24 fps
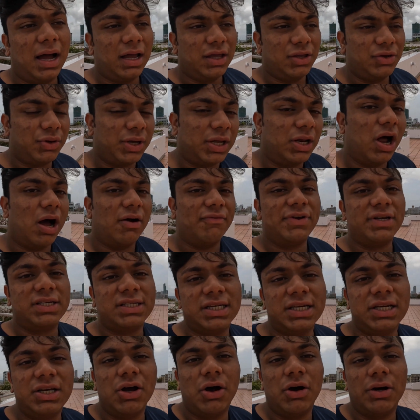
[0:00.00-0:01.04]
You can
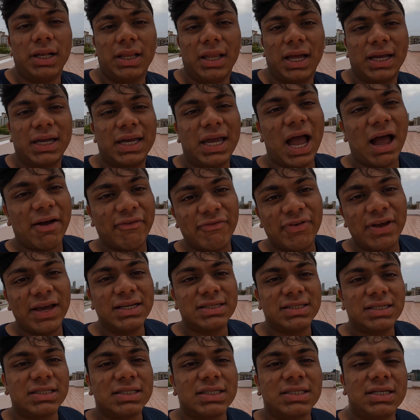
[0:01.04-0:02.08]
obviously go to like
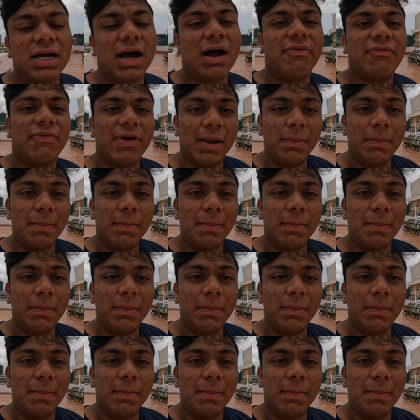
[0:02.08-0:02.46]
cafes and stuff,